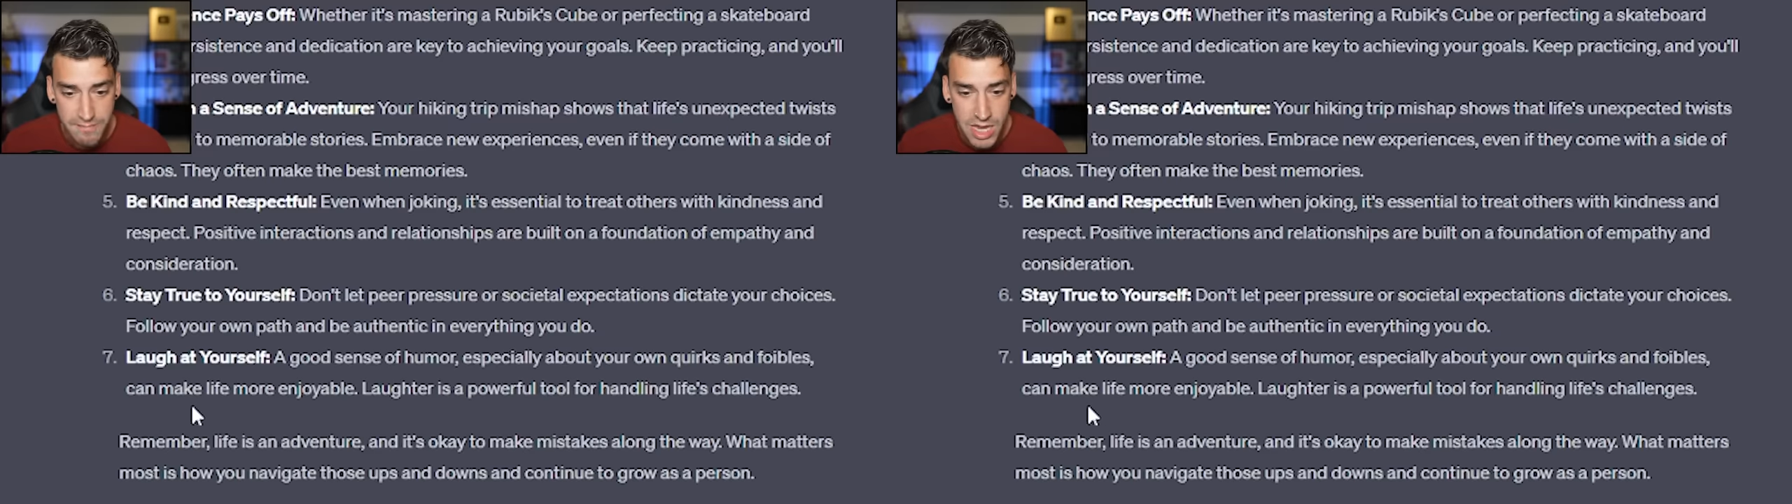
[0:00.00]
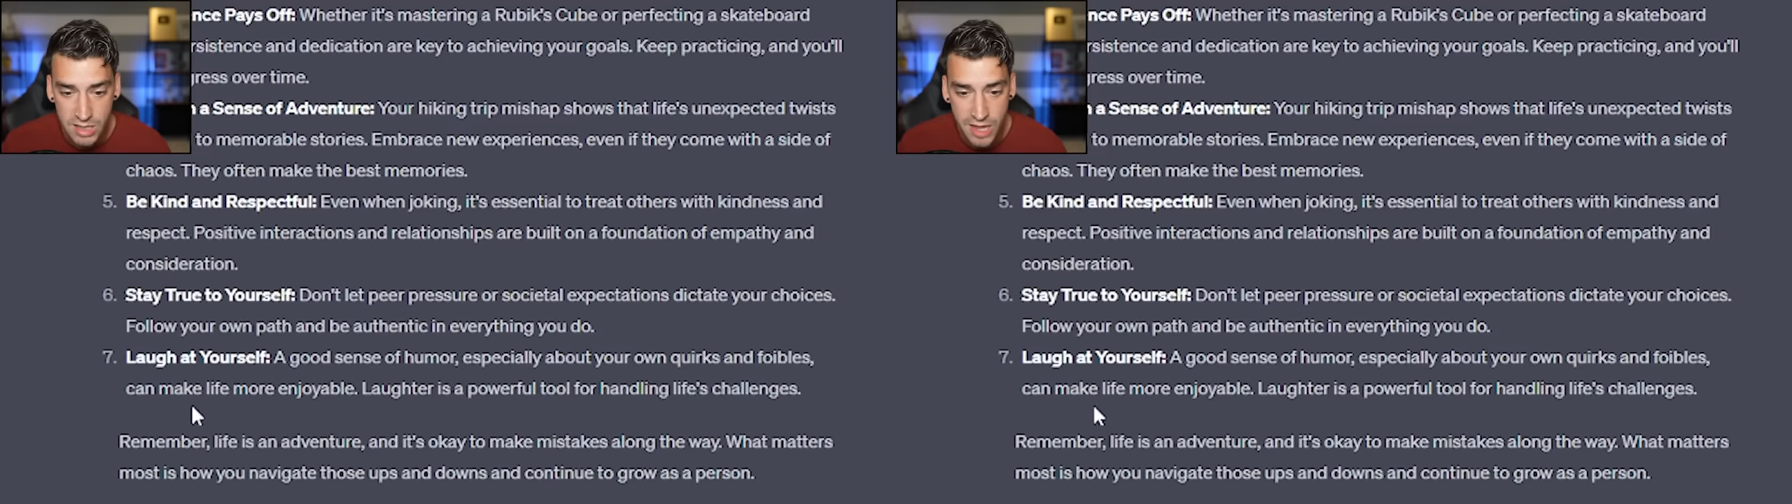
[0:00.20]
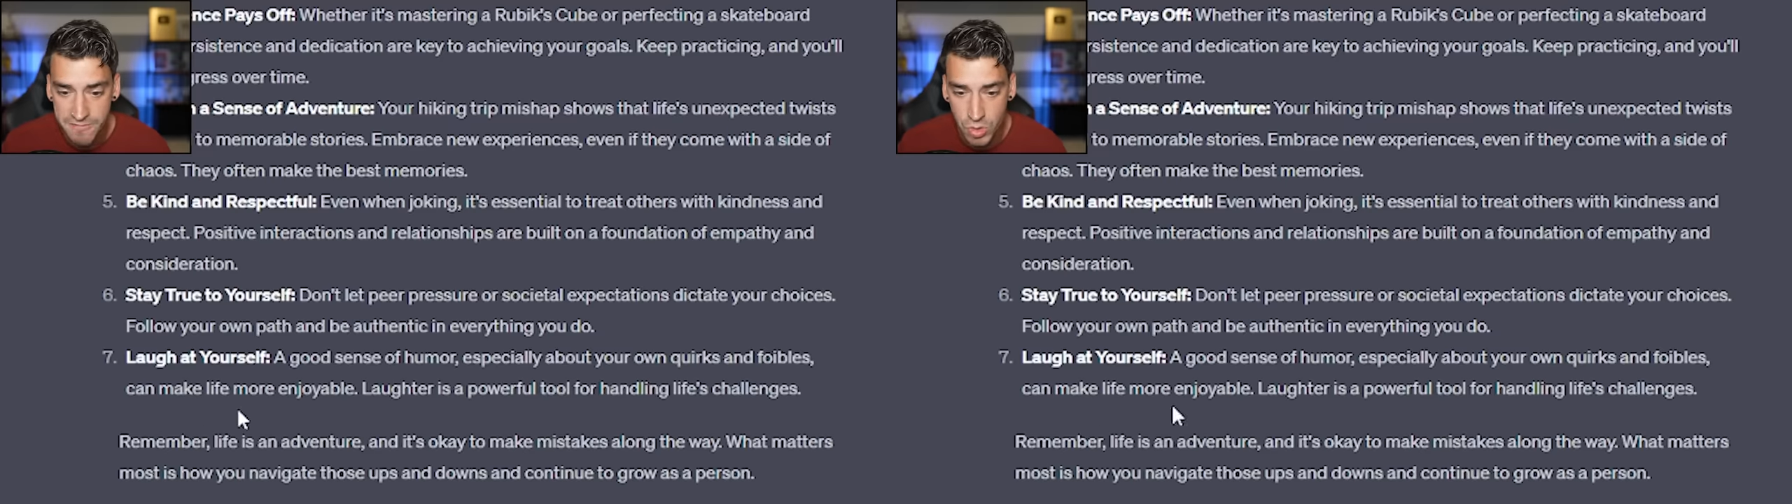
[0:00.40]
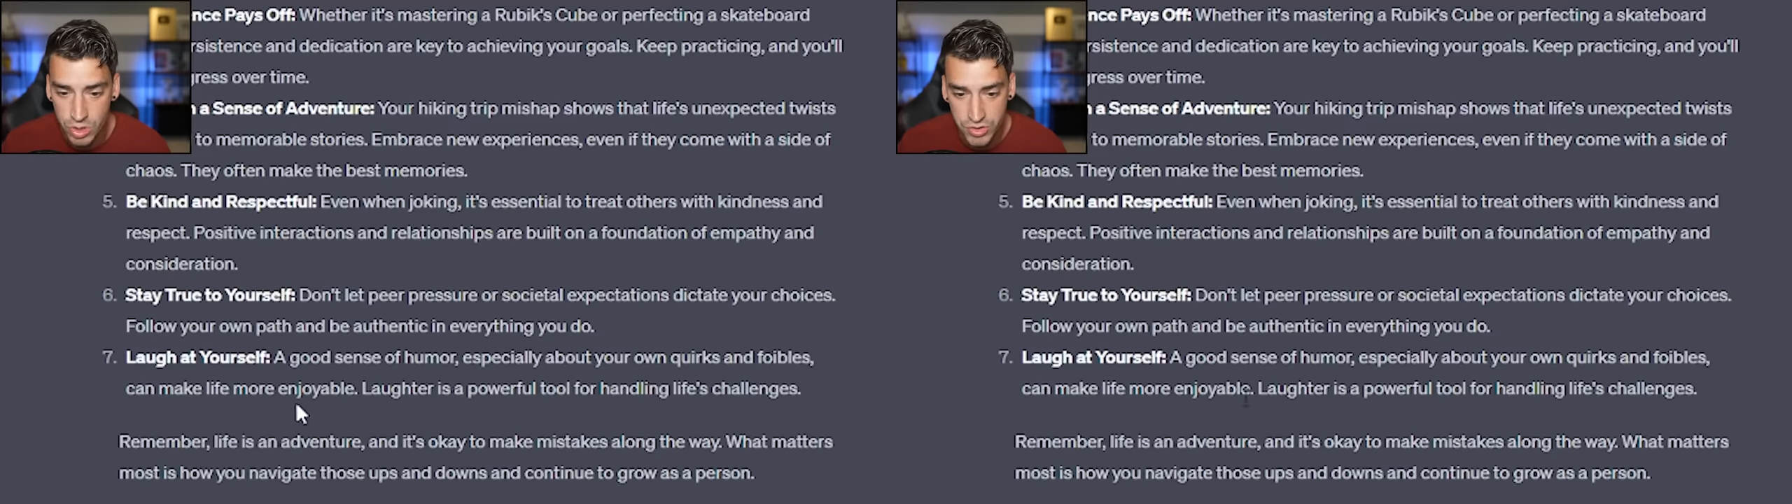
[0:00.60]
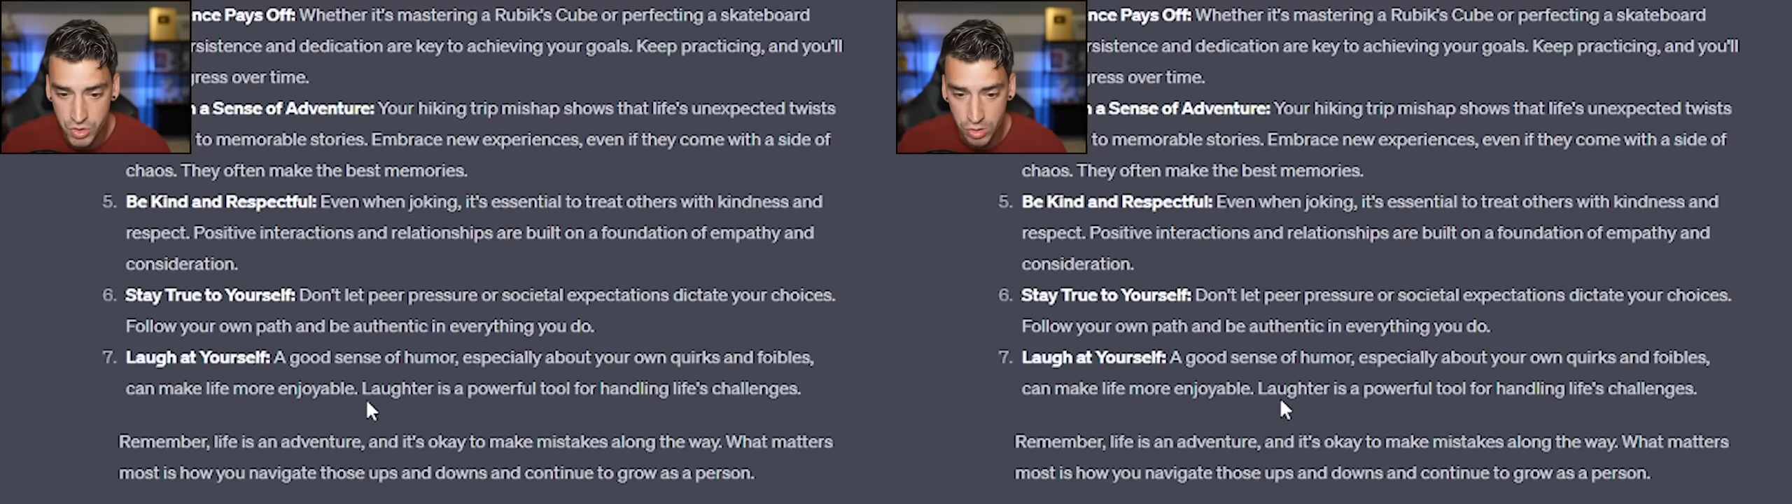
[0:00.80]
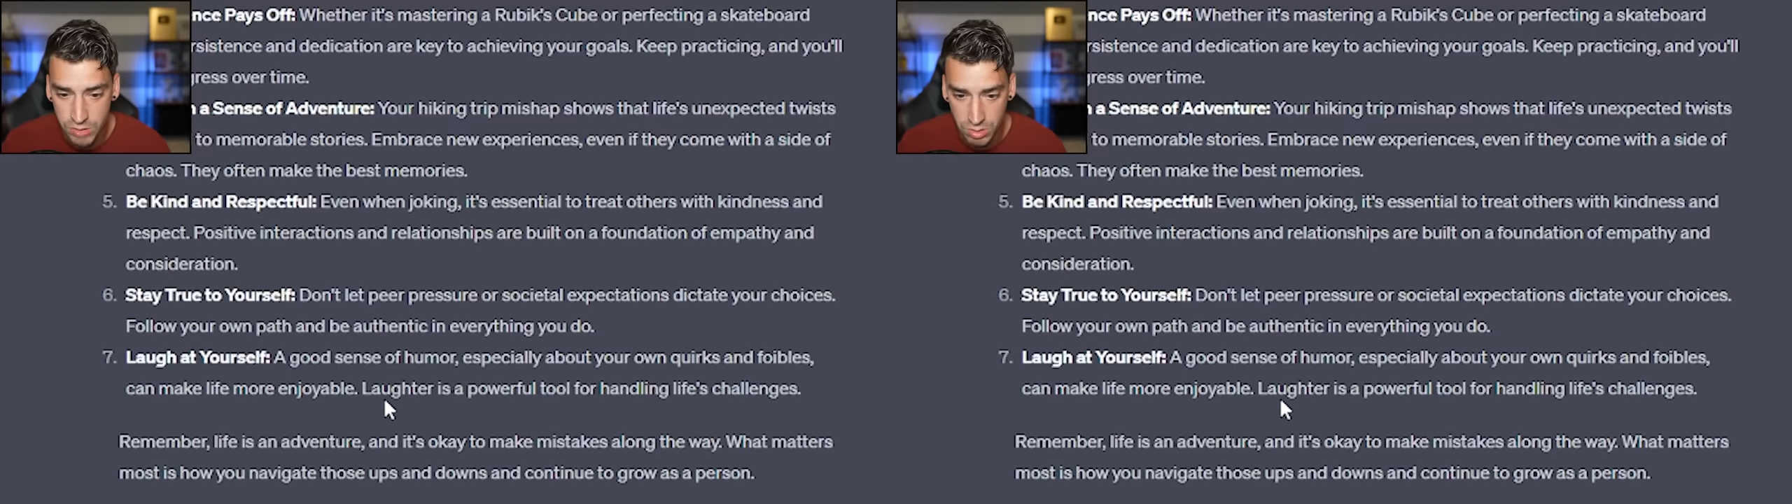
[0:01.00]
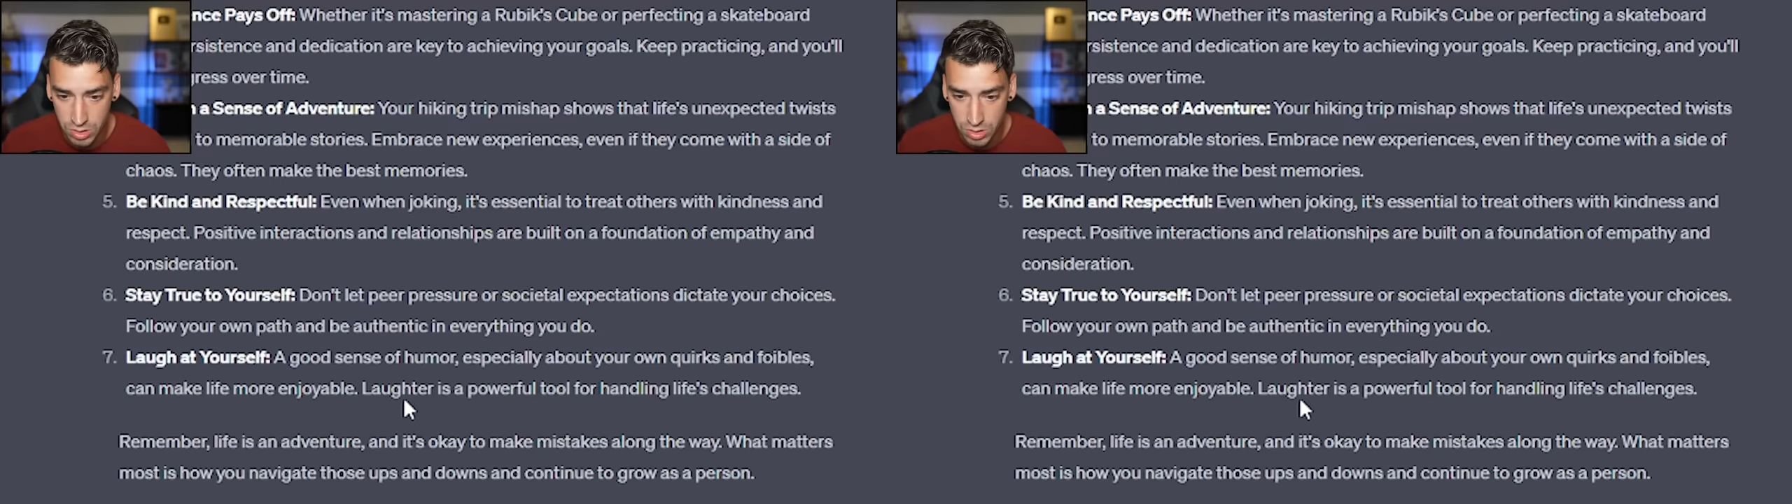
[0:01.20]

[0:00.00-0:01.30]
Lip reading: make life more enjoyable.